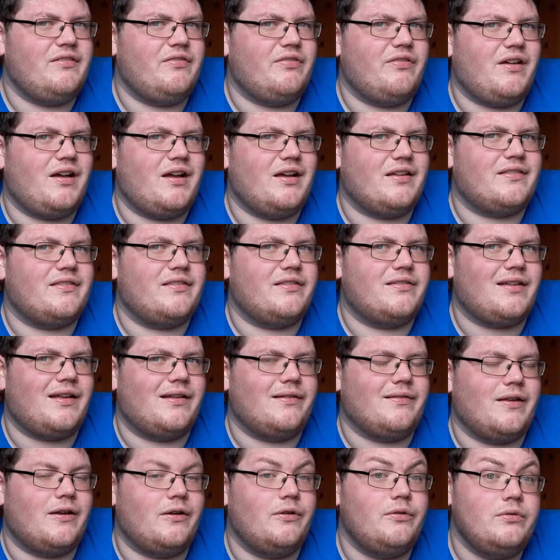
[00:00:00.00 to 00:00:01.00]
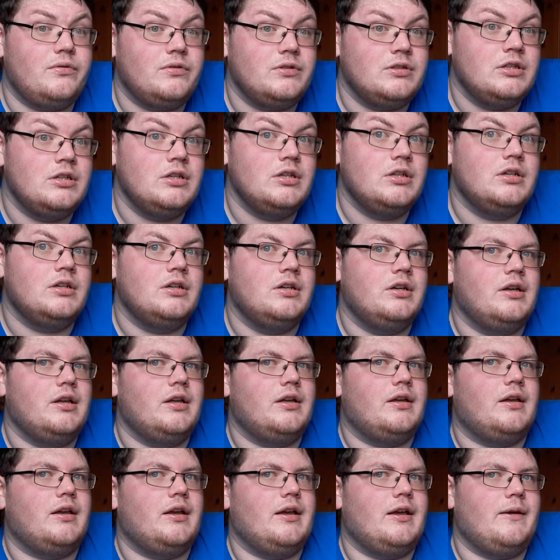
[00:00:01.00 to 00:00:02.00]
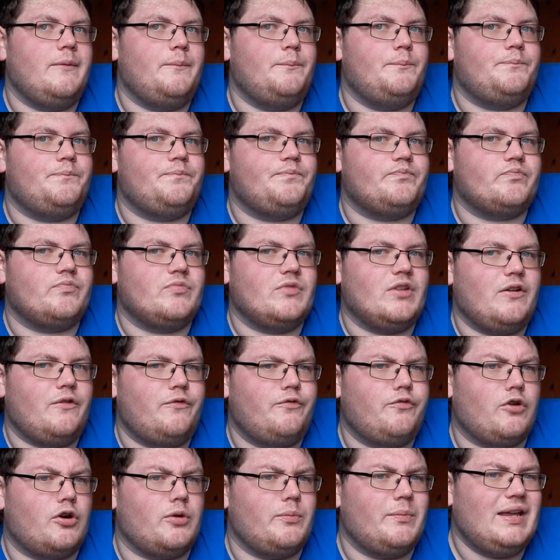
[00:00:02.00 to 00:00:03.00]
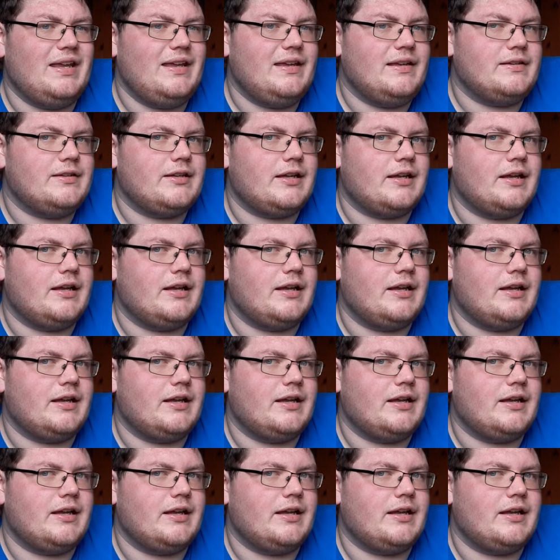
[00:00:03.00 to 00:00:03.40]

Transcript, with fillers: that stands out um, for me.